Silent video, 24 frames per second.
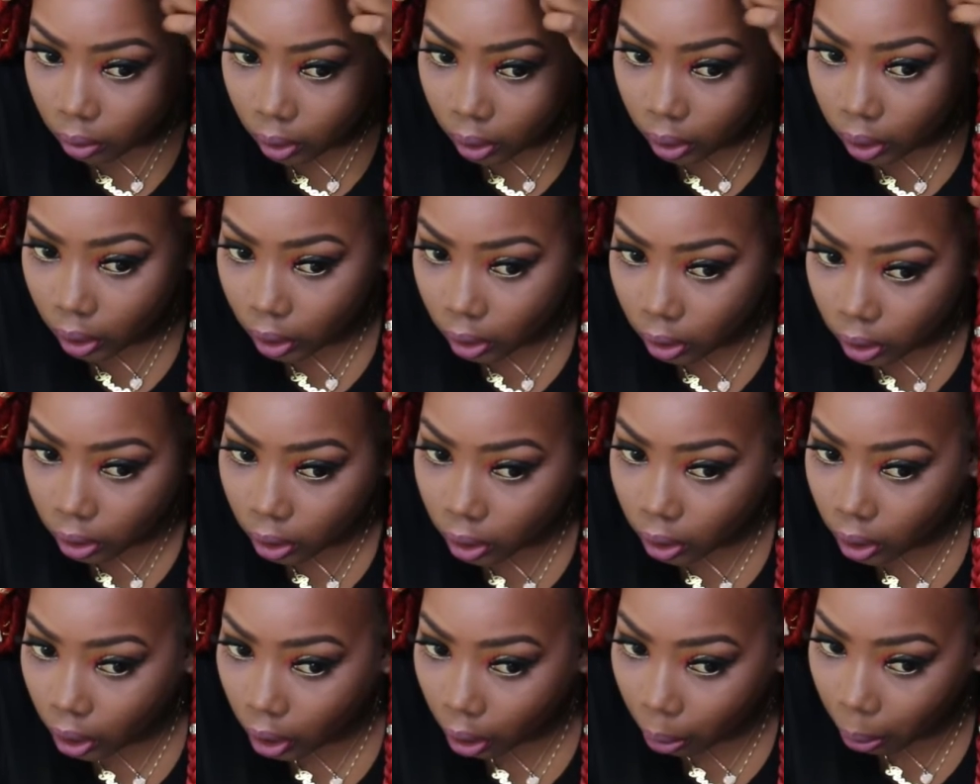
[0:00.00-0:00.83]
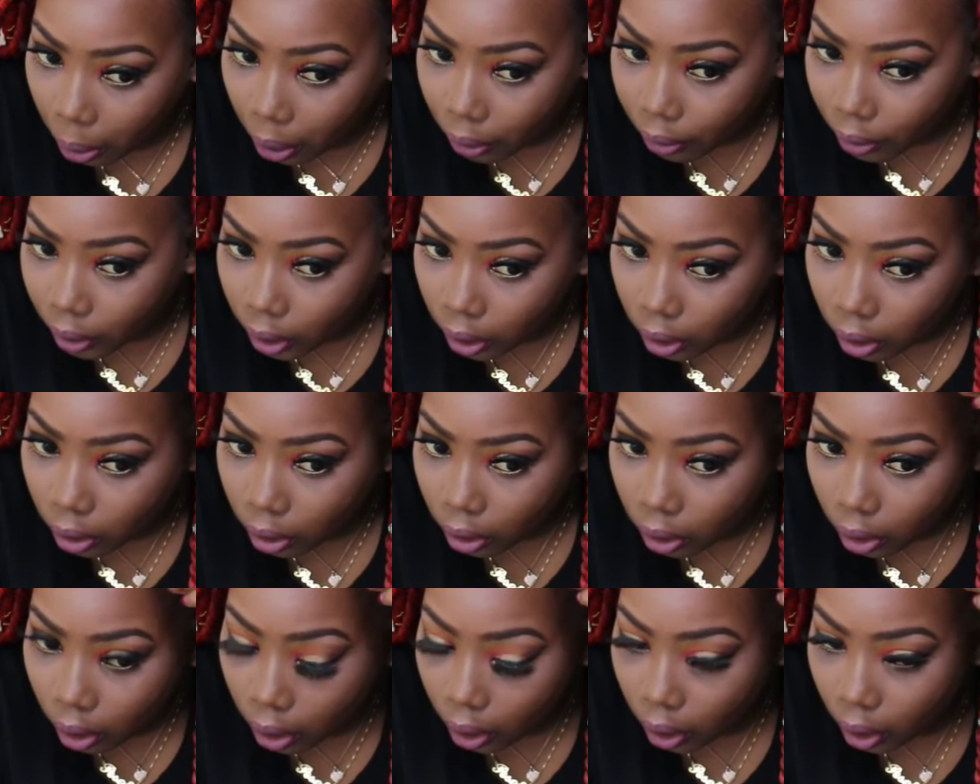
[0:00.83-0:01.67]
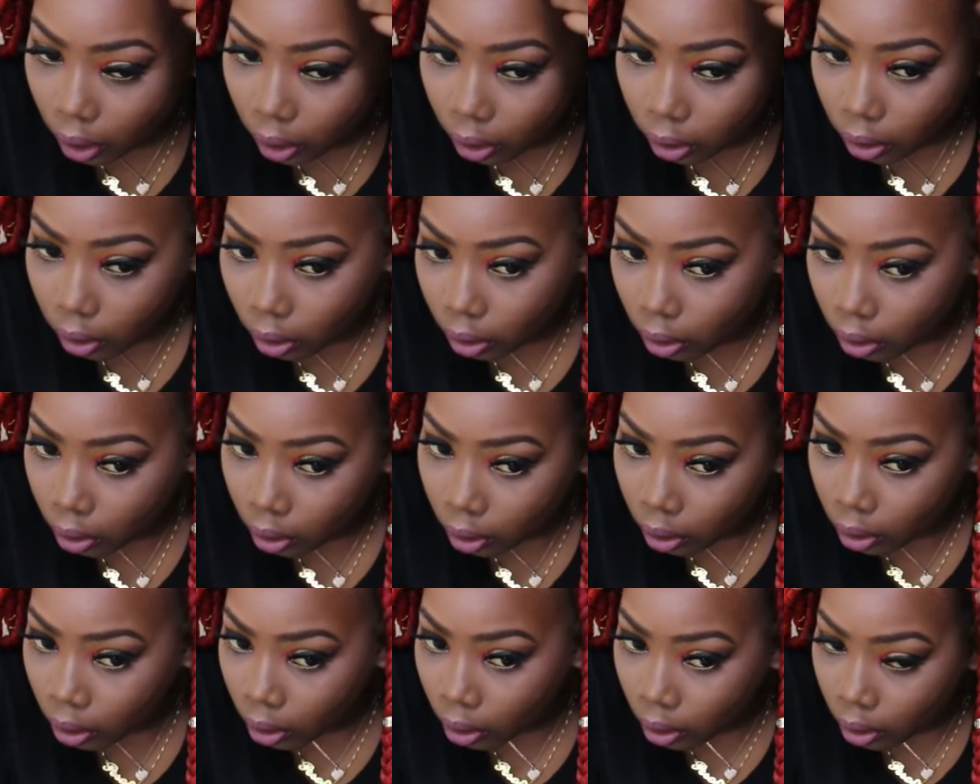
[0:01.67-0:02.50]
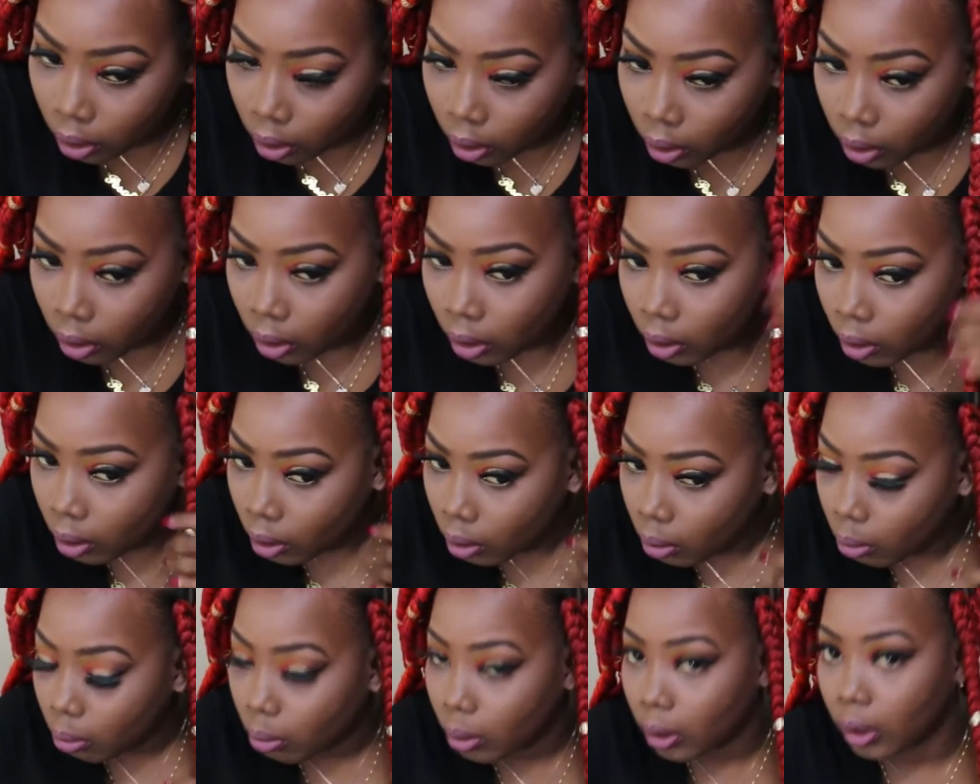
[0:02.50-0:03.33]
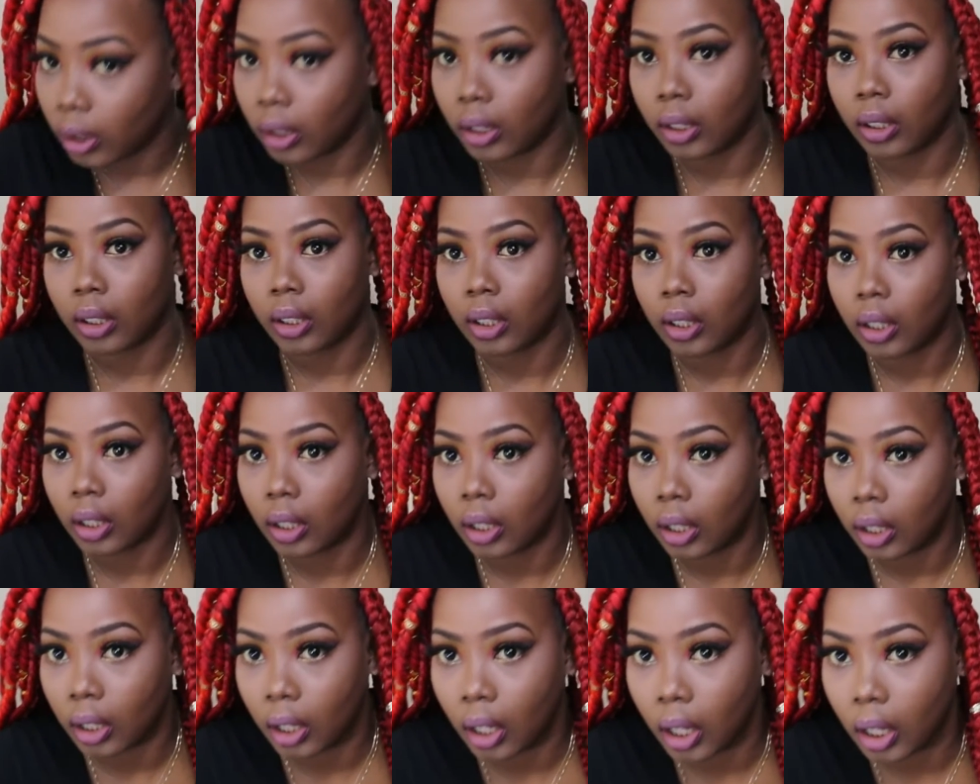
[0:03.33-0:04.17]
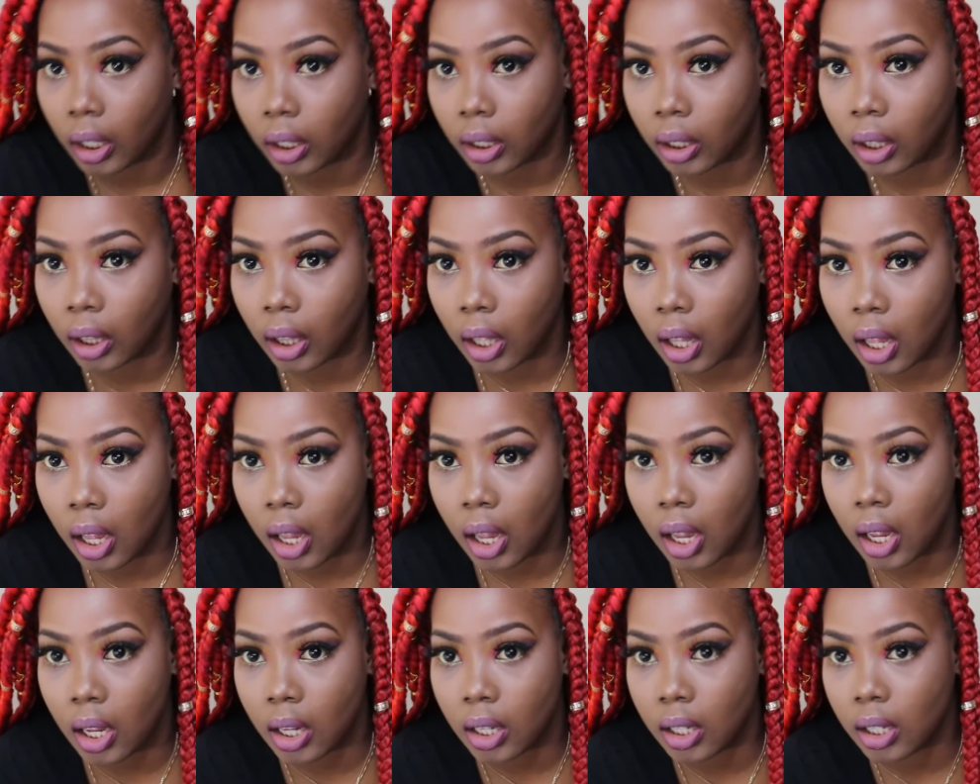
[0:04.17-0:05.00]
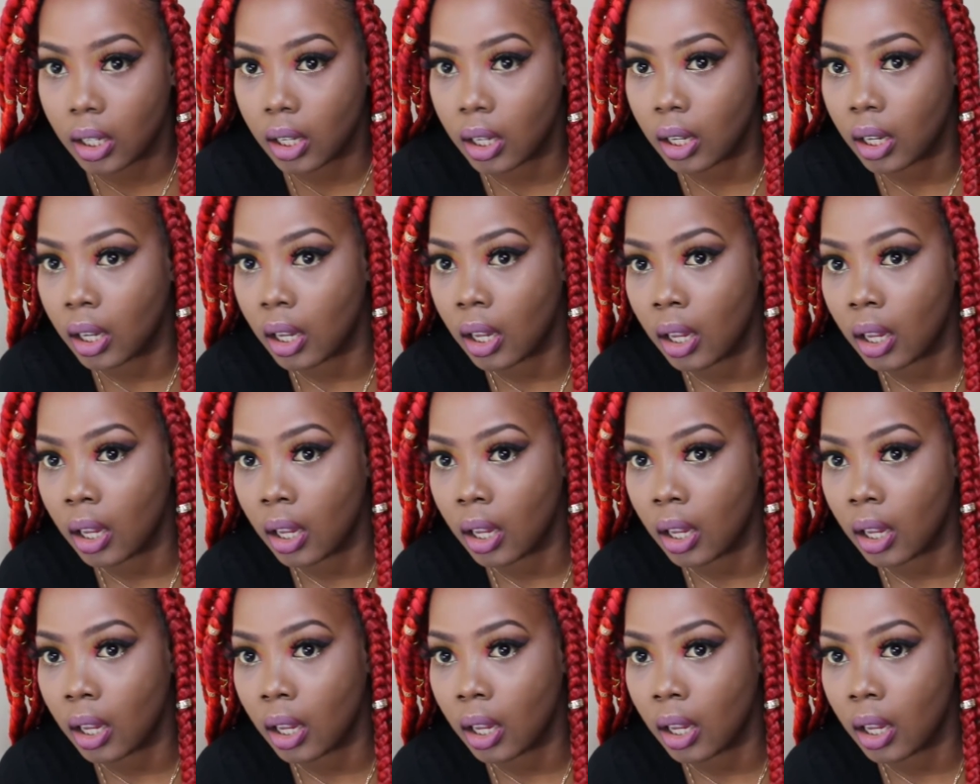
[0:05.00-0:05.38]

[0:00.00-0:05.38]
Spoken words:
And I'll just take my finger and kind of blend it in like that.